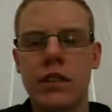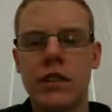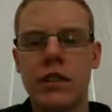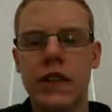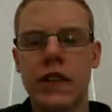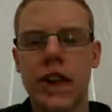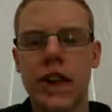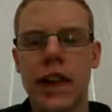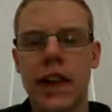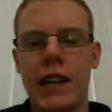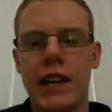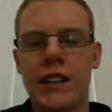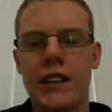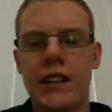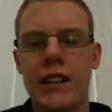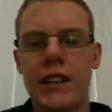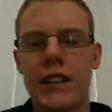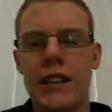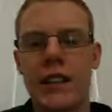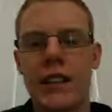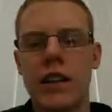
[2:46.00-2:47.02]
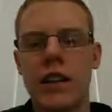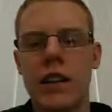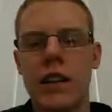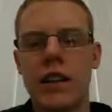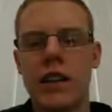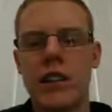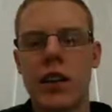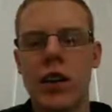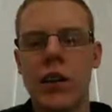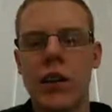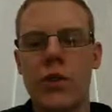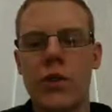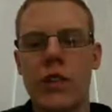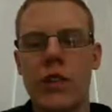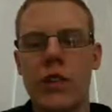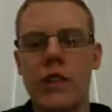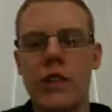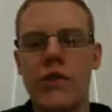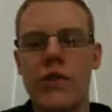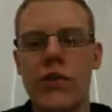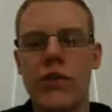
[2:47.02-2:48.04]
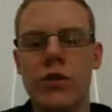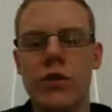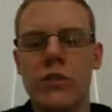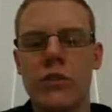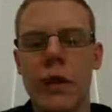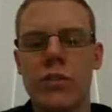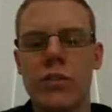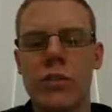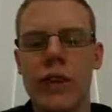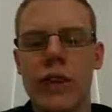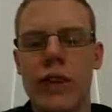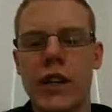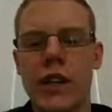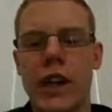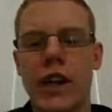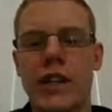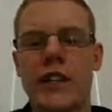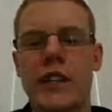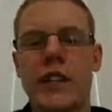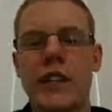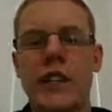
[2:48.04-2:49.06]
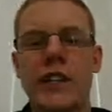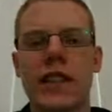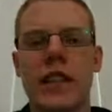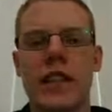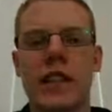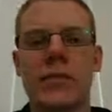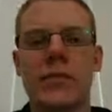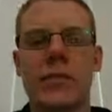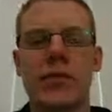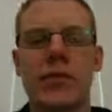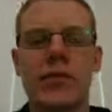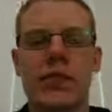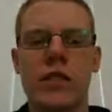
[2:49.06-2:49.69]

has its own individual memory and disk elements.